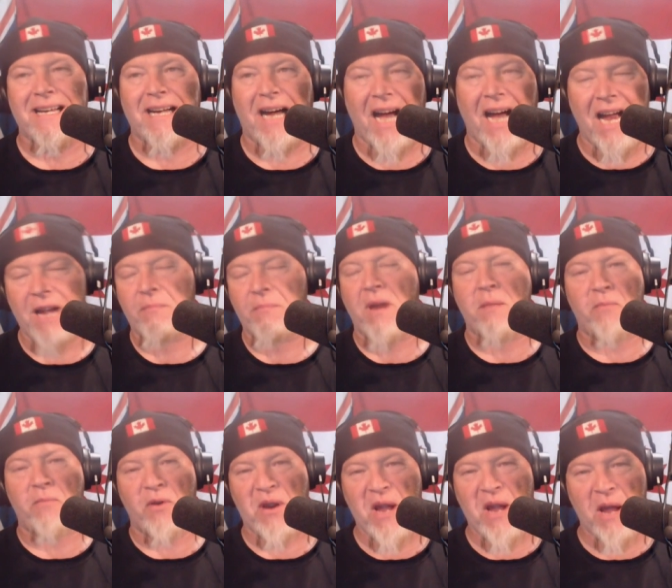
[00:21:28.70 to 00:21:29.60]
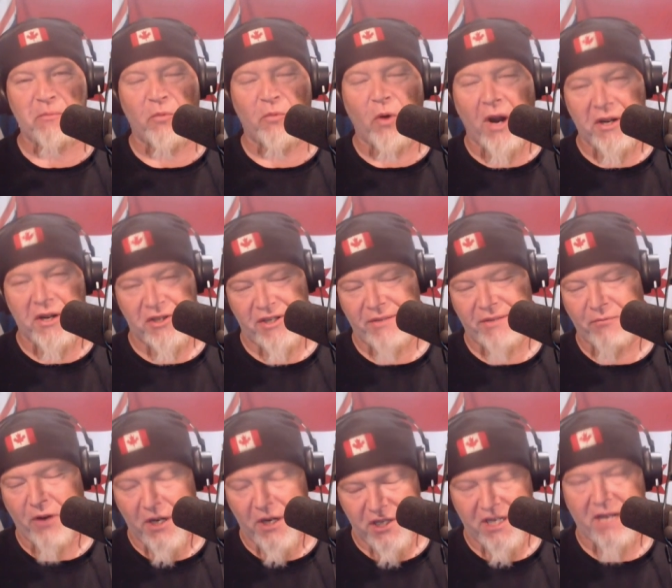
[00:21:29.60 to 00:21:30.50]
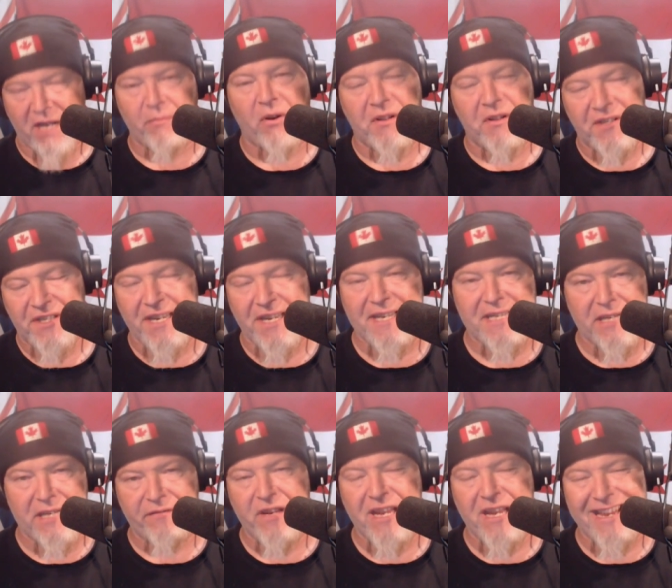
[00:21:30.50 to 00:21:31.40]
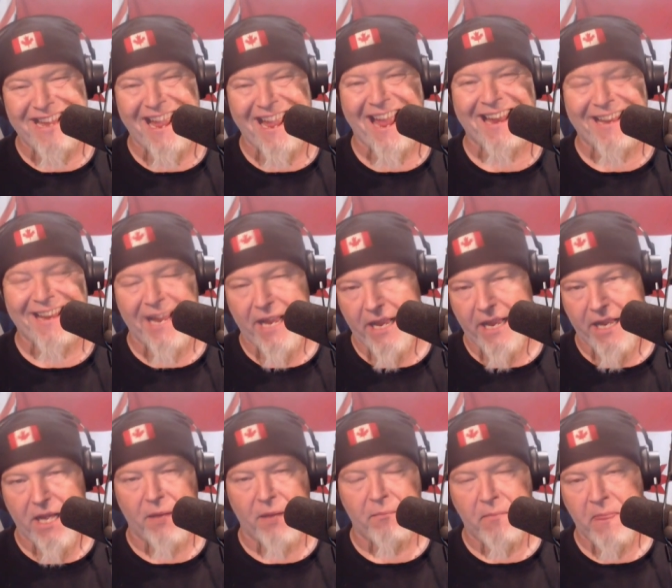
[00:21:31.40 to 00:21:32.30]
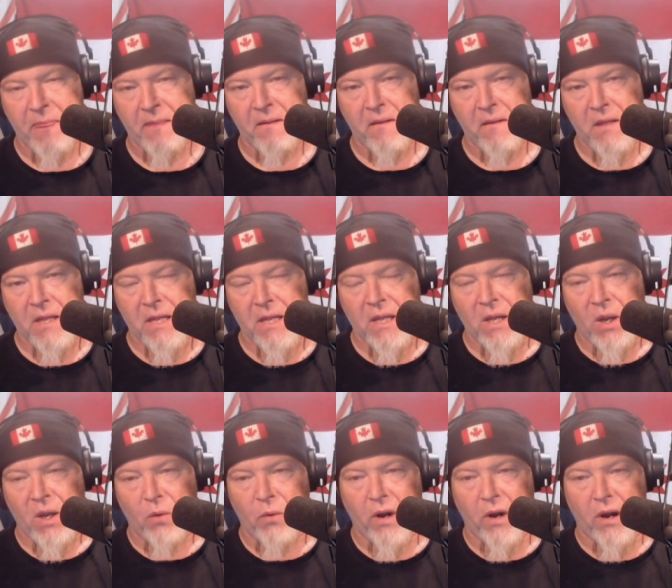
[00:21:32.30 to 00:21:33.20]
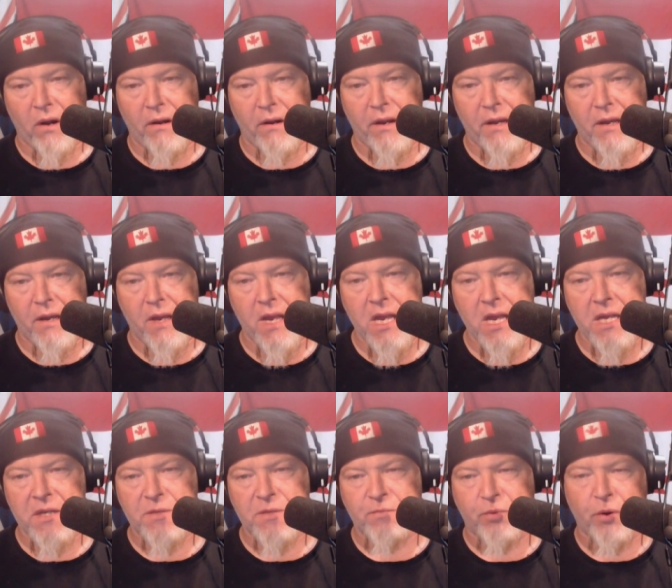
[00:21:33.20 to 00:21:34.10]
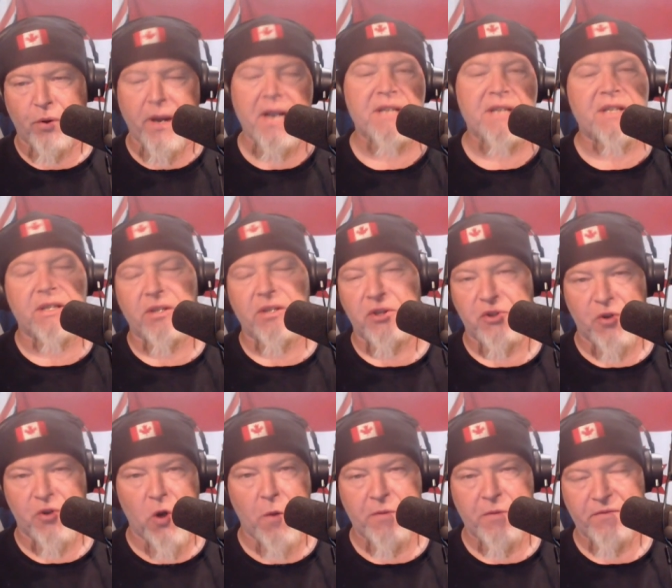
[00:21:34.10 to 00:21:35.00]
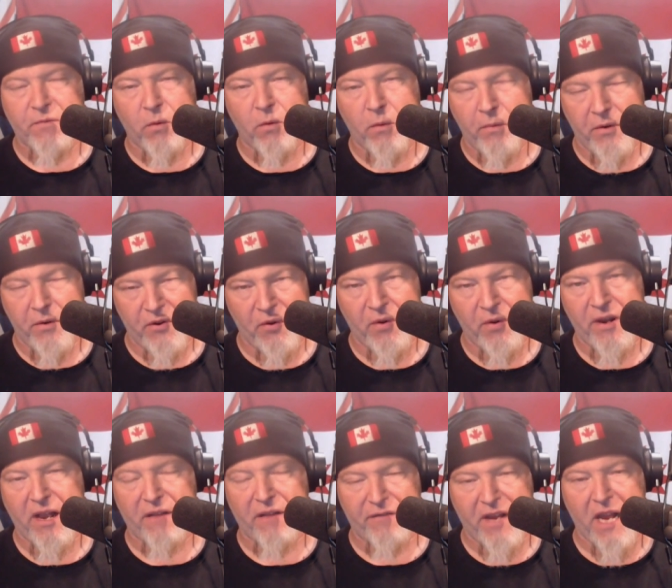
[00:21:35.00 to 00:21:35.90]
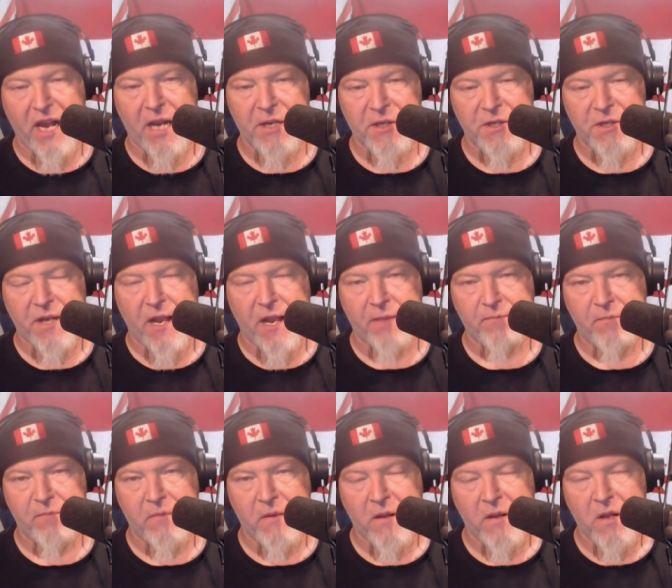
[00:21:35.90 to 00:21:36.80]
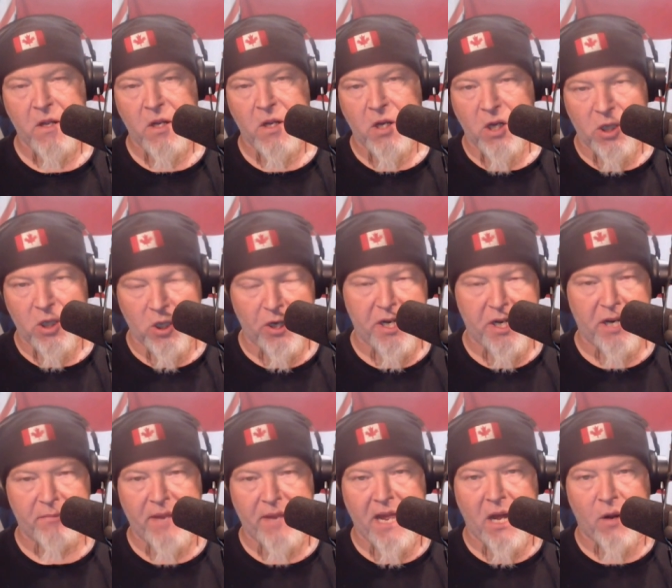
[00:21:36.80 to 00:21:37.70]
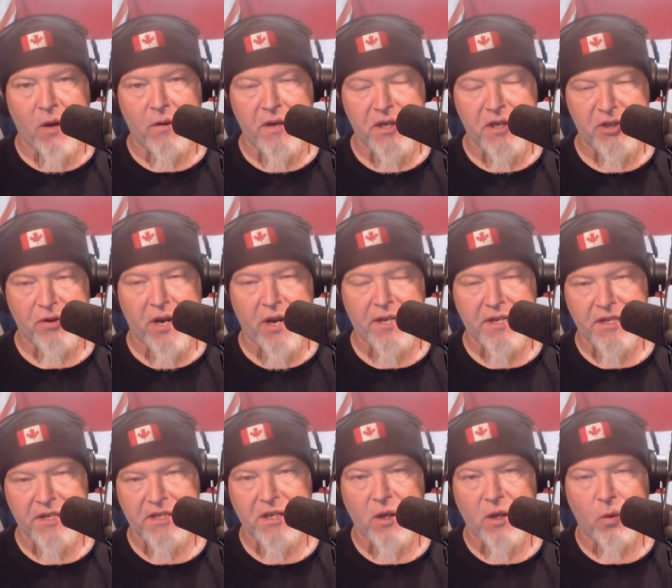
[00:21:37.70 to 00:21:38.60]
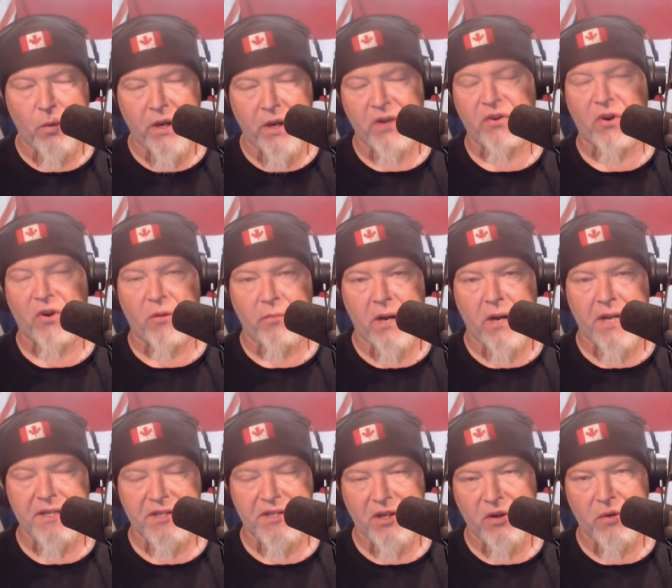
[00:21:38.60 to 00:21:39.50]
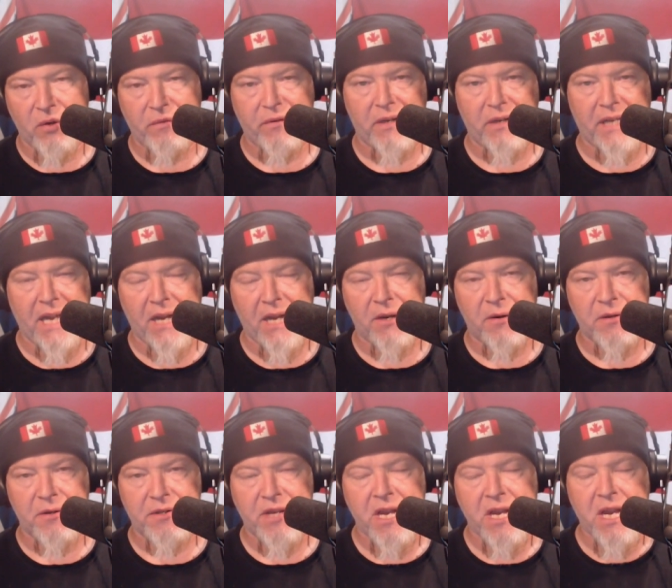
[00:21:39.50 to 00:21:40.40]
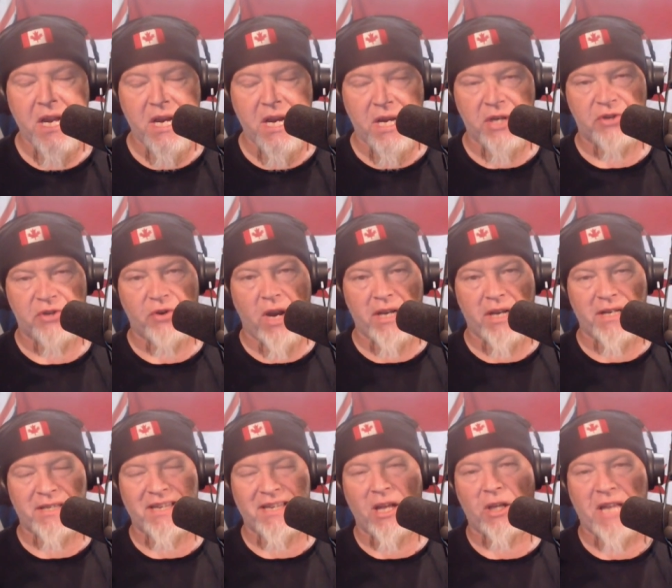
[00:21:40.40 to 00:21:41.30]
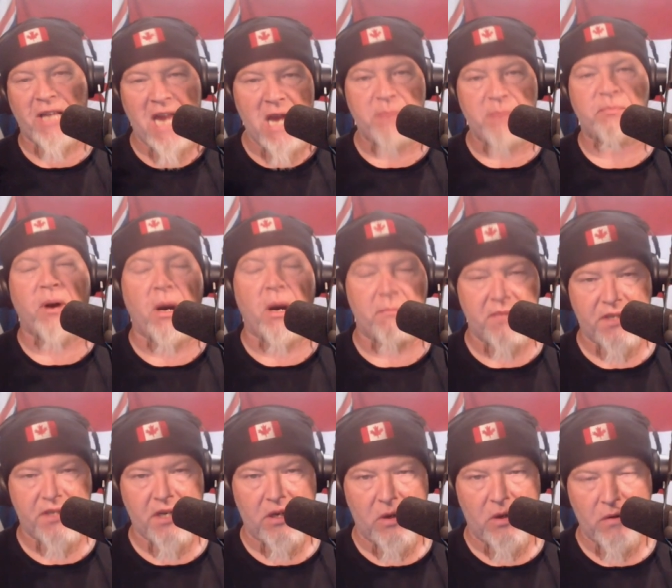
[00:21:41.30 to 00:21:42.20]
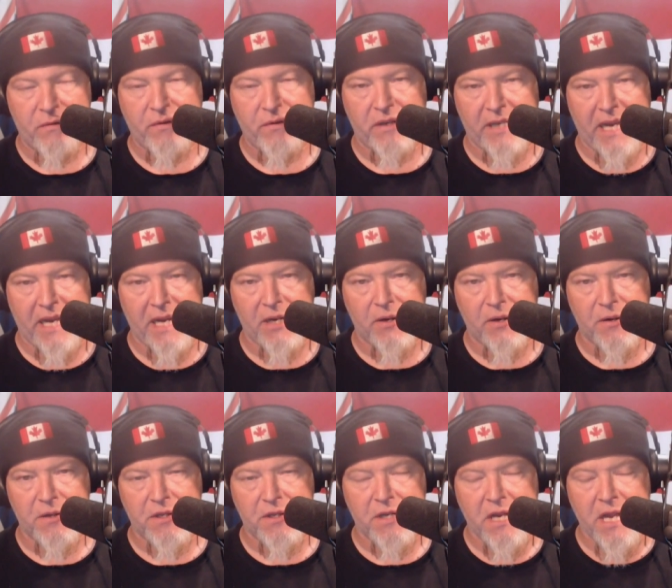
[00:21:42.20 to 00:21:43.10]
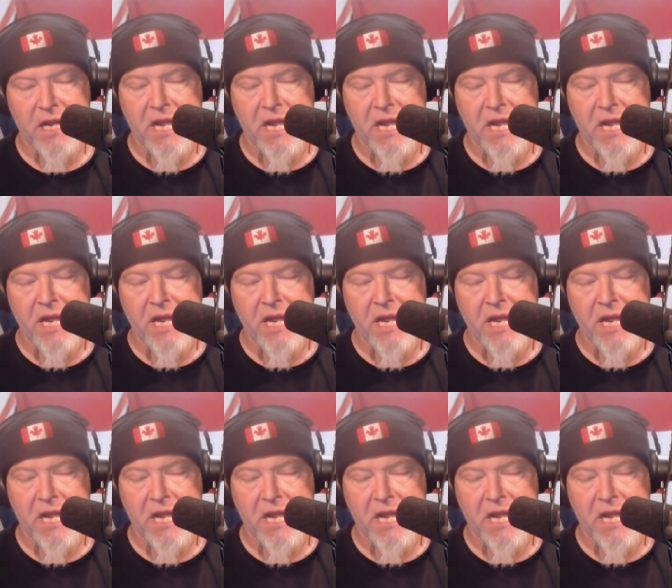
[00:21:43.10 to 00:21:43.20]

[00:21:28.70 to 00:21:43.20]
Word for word: I remember him watching watching him on CTV Canada AM, where he is praising the troops for what we're doing in Afghanistan. Look at him now. He's trying to sell wind turbines to Newfoundlanders. He's trying to sell heat pumps to Newfoundlanders.